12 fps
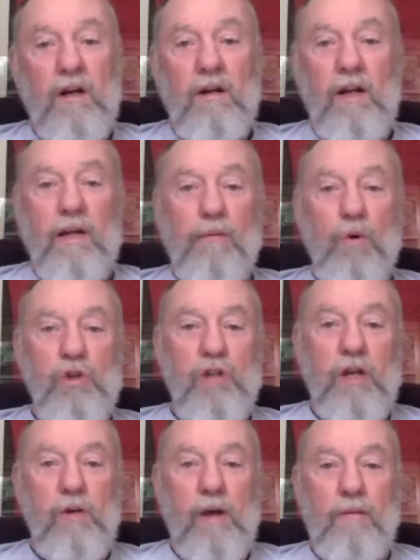Like
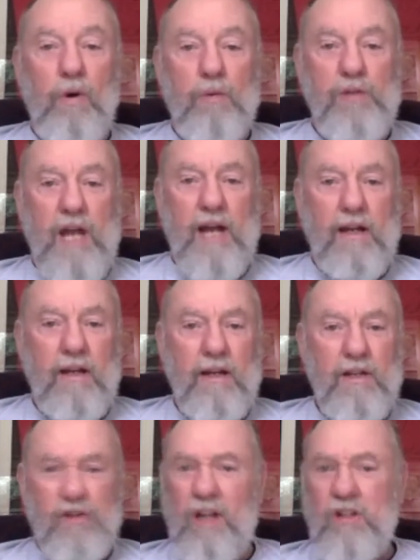emotionally, you get more upset.
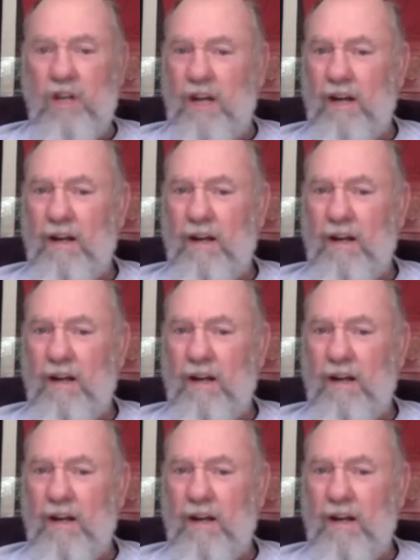Strange, isn't it?